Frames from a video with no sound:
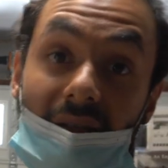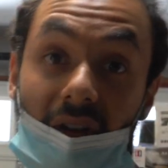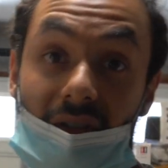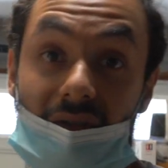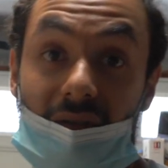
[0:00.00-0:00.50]

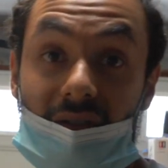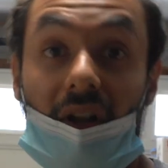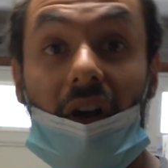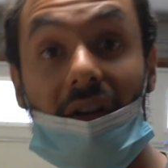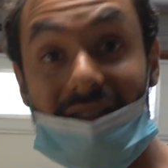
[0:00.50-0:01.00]
also is
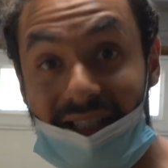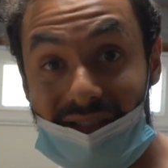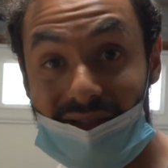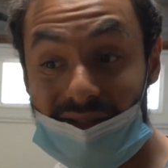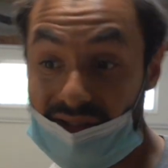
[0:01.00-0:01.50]
long
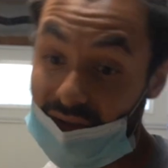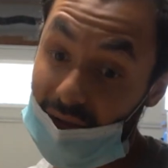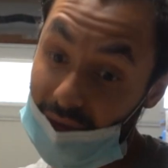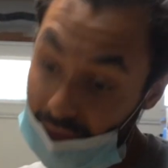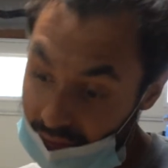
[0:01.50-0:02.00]
tail,
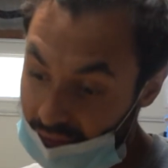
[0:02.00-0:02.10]
so